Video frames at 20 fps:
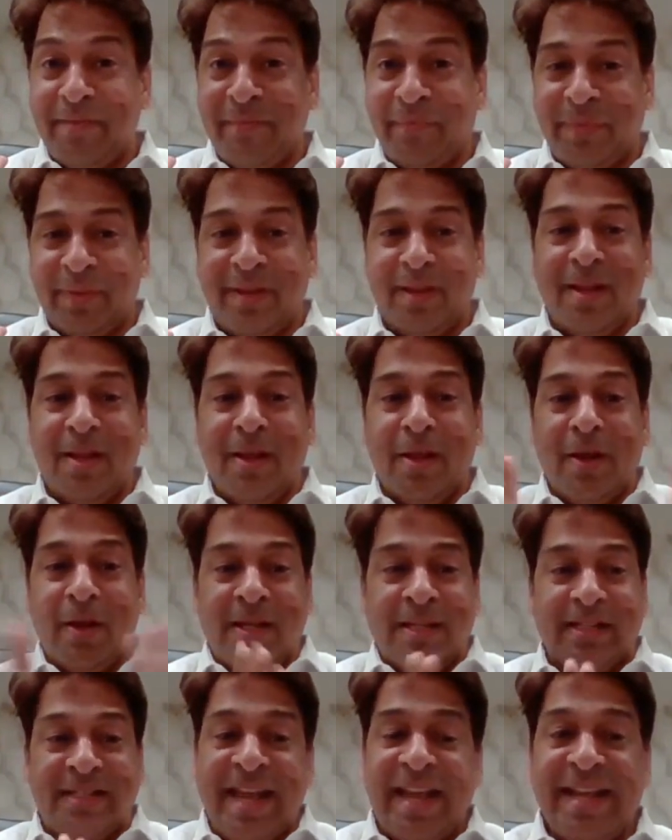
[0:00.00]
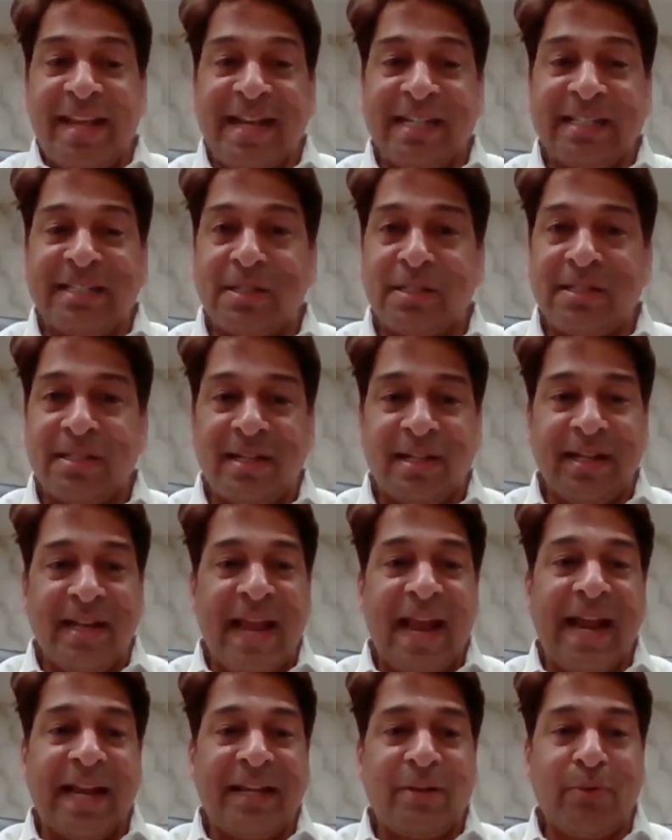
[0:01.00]
clear. Say yes
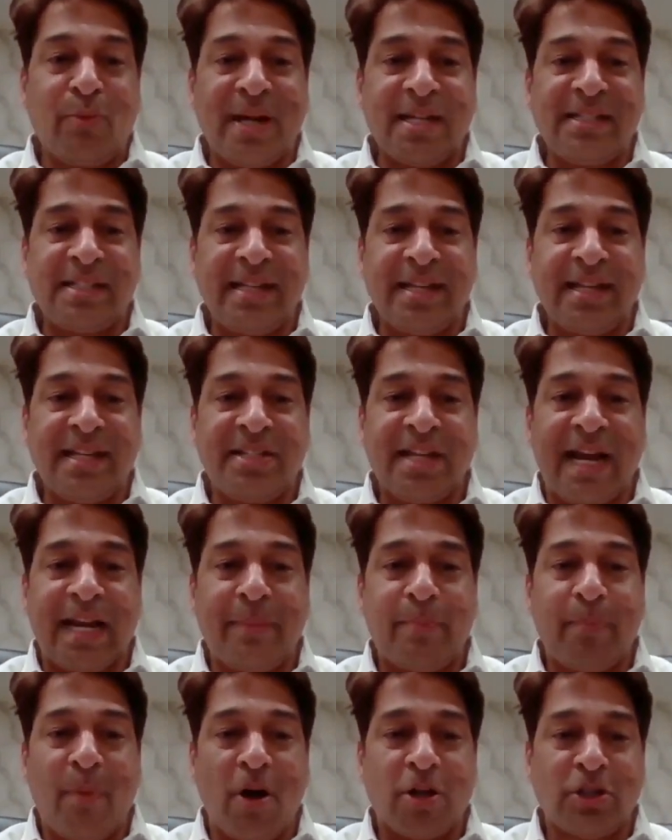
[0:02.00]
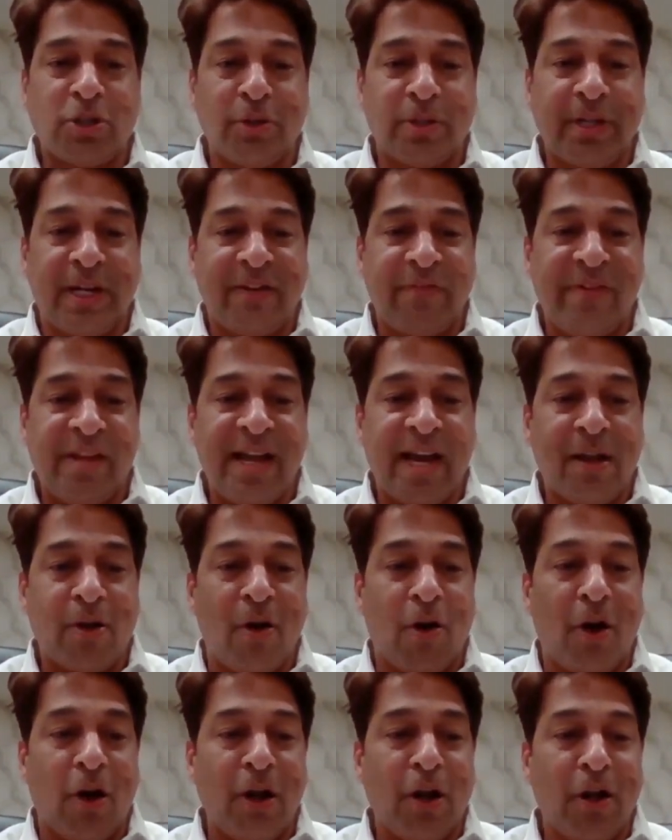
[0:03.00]
at once in the chat box so that we
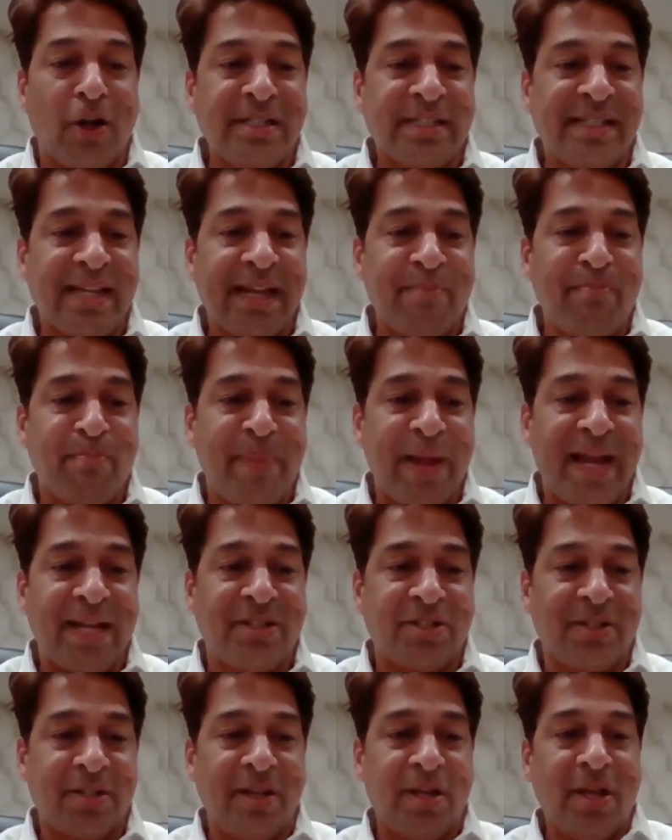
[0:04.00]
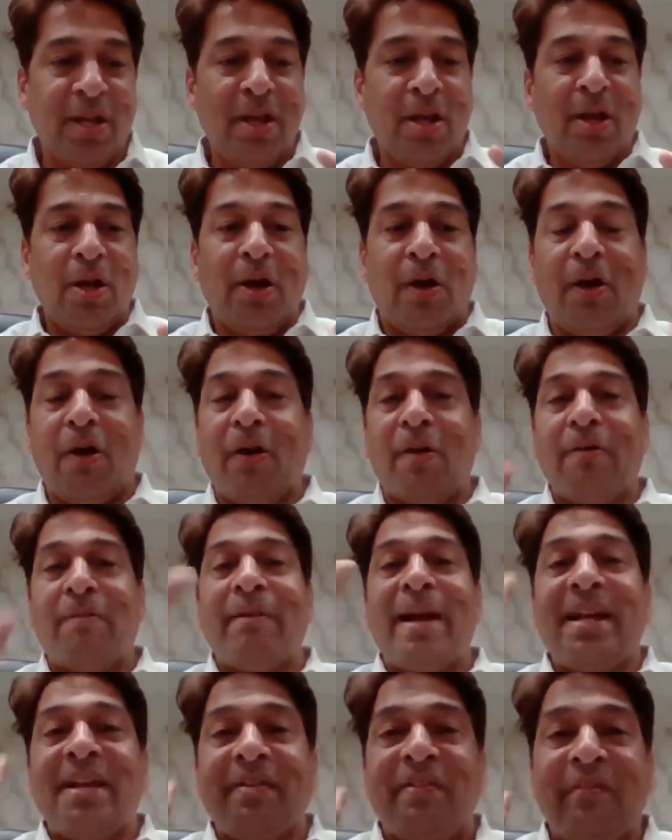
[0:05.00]
are all on same page.
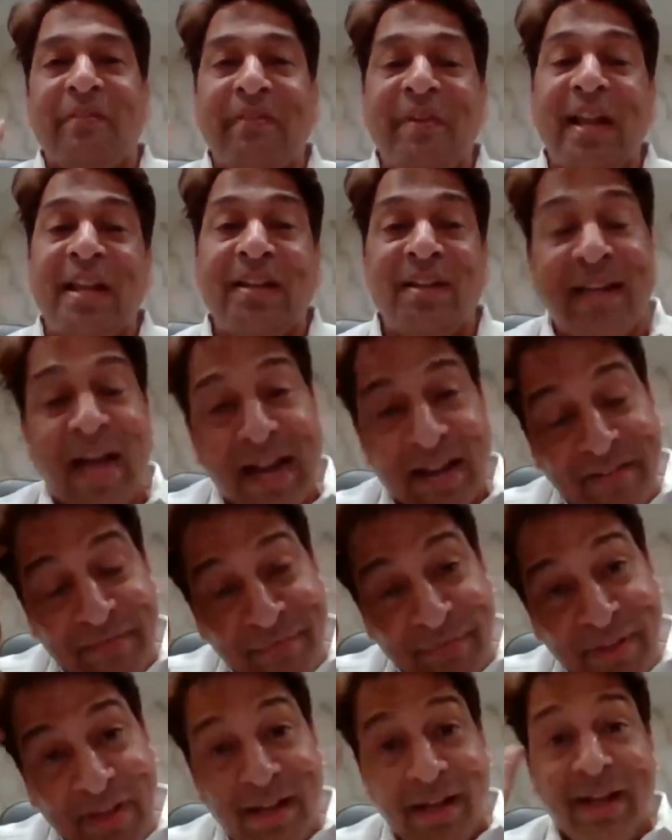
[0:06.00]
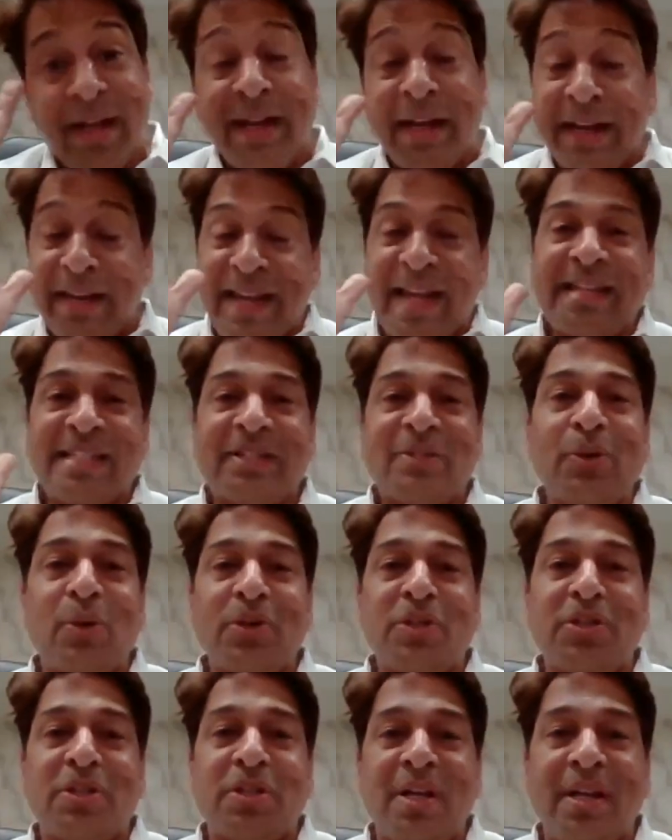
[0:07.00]
All right, well done. Next
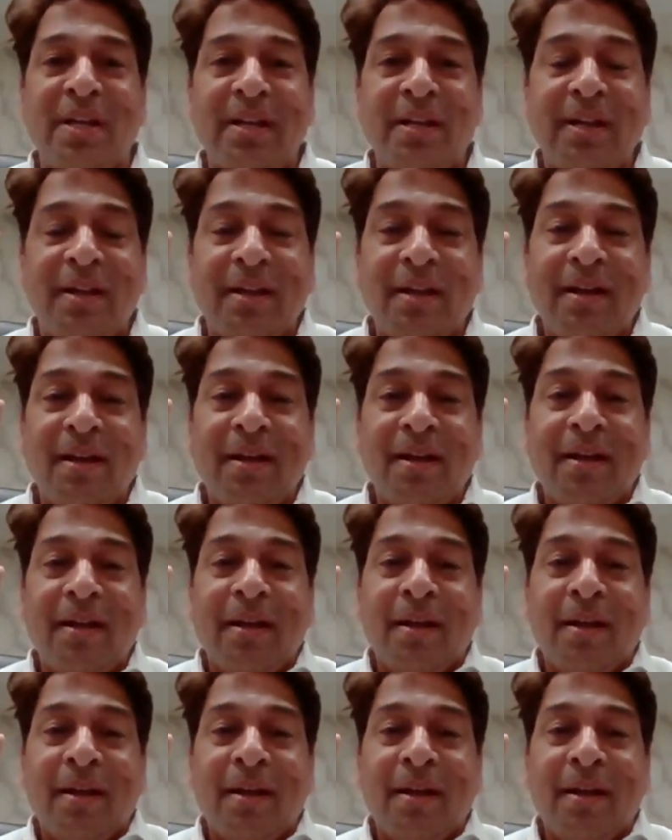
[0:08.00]
question.